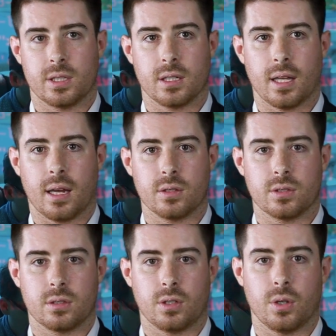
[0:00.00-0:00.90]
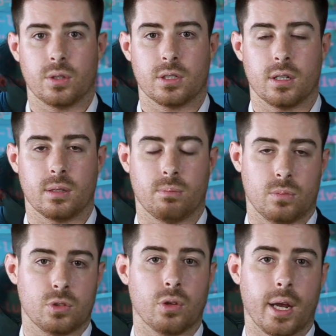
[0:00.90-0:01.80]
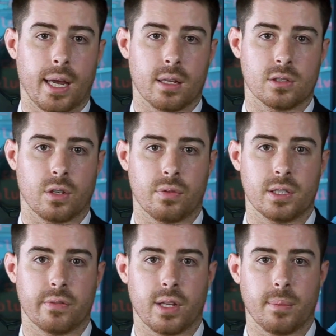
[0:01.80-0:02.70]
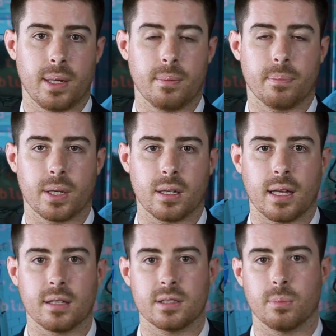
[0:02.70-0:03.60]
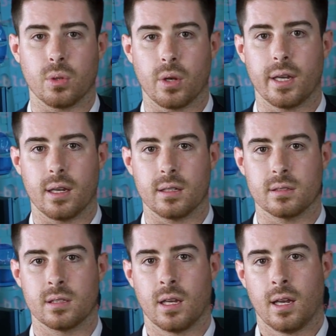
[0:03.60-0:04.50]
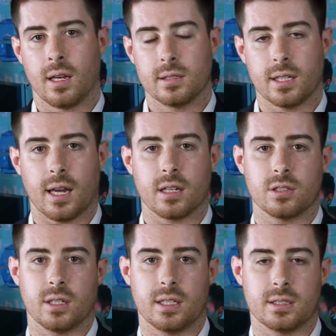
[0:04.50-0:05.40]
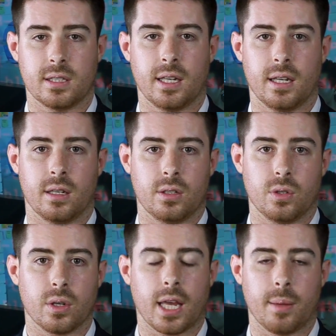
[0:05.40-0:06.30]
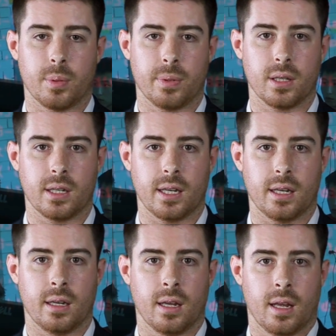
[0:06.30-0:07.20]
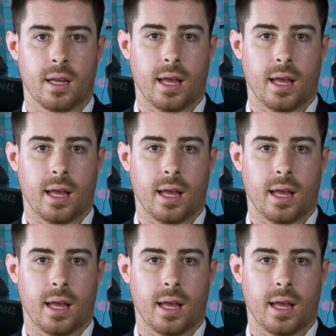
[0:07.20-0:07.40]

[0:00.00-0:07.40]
which allows you to try out software development, but allows employers to actually see your capability